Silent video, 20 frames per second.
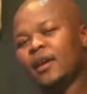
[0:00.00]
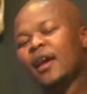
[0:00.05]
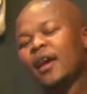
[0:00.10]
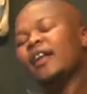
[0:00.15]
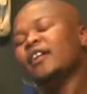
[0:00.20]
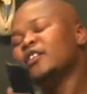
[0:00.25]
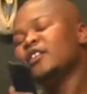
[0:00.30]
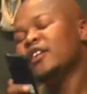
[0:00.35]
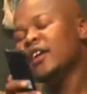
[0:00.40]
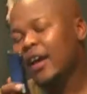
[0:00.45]

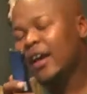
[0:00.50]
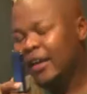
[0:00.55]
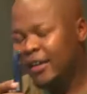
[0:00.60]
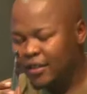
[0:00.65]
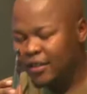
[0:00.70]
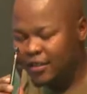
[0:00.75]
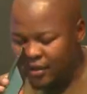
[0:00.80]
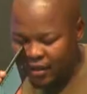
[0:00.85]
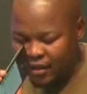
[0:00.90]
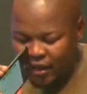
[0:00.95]
And it and
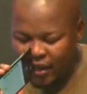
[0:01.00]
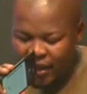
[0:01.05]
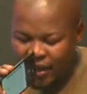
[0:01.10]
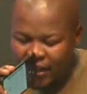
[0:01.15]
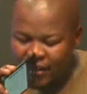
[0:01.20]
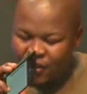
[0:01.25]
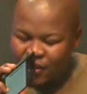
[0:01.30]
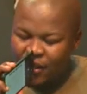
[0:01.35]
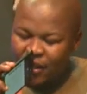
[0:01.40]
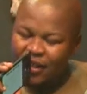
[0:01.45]
it's
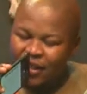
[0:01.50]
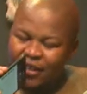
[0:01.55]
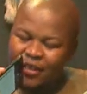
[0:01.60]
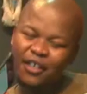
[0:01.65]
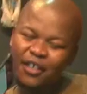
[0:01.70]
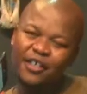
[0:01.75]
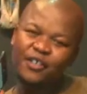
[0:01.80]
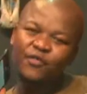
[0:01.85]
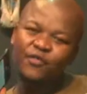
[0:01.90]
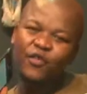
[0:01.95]
it's it,
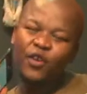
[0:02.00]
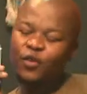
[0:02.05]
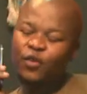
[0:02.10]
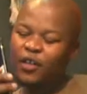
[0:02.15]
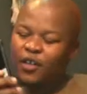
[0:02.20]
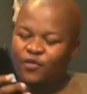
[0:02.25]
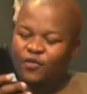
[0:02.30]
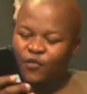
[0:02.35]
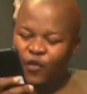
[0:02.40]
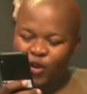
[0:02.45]
it's very
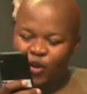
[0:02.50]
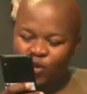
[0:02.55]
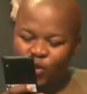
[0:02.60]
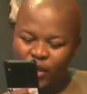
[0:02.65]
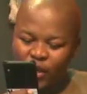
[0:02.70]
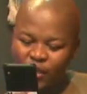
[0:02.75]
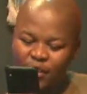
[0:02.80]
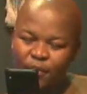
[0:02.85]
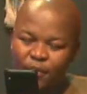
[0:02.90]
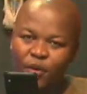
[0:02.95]
it's very
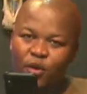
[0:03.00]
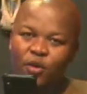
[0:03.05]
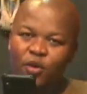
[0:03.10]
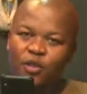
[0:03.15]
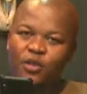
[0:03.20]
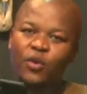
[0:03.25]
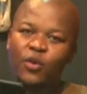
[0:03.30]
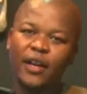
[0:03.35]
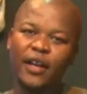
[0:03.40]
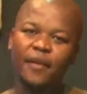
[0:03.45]
interesting,
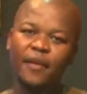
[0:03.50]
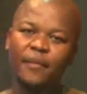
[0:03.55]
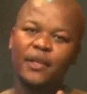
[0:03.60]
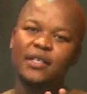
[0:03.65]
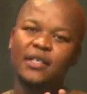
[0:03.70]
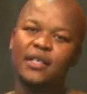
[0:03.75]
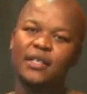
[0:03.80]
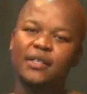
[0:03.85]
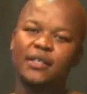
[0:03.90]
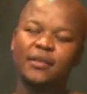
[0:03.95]
because what
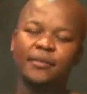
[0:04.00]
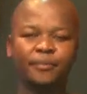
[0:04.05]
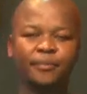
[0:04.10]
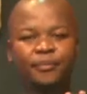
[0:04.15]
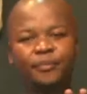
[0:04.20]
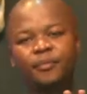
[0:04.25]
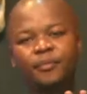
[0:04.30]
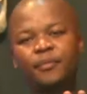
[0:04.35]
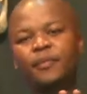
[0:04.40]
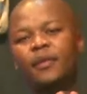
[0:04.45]
happens is
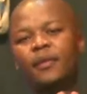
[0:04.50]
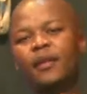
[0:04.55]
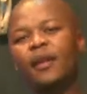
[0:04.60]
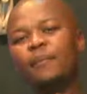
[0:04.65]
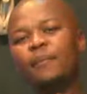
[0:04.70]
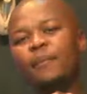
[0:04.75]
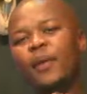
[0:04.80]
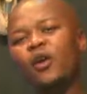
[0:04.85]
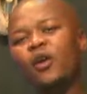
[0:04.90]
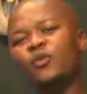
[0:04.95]

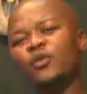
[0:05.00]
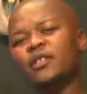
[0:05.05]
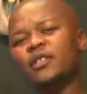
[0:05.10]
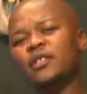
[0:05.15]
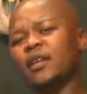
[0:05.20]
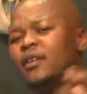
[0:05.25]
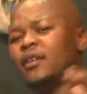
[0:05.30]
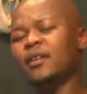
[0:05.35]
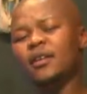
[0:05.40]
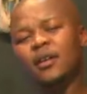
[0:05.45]
penguins
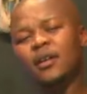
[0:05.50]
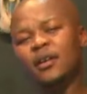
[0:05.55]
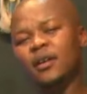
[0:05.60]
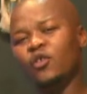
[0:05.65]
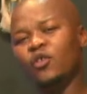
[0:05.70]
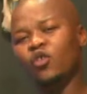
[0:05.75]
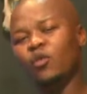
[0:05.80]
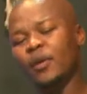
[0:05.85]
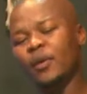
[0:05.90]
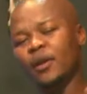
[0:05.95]
and uh,
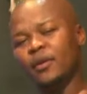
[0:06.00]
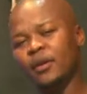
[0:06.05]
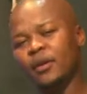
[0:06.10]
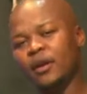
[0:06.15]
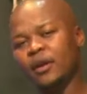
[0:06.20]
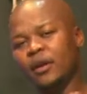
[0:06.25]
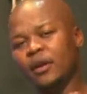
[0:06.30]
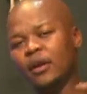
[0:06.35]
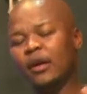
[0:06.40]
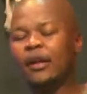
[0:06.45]
normal
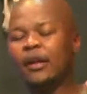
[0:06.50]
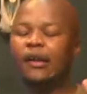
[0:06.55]
uh,